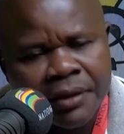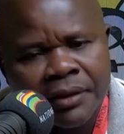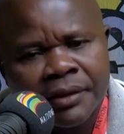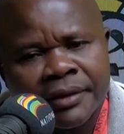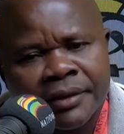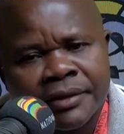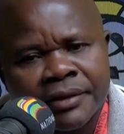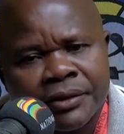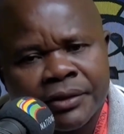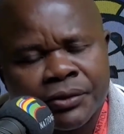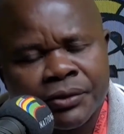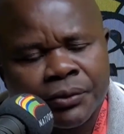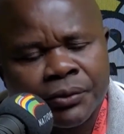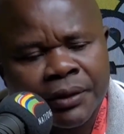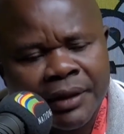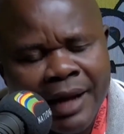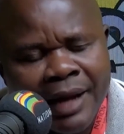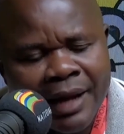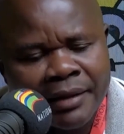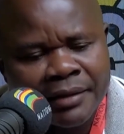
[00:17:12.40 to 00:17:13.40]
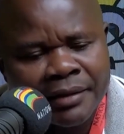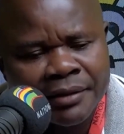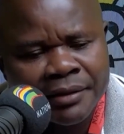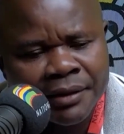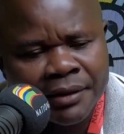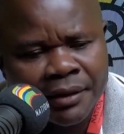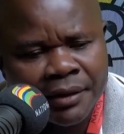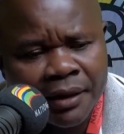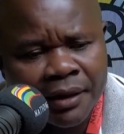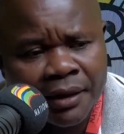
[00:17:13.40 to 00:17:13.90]
is to
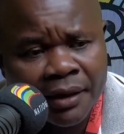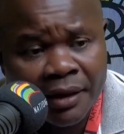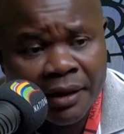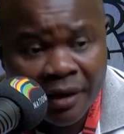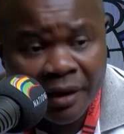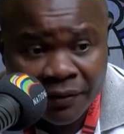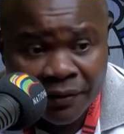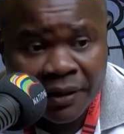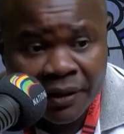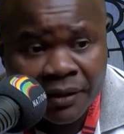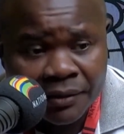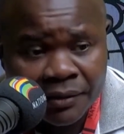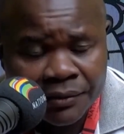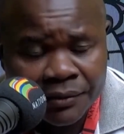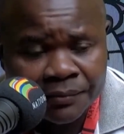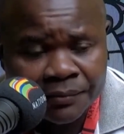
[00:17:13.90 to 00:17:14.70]
enhance governance.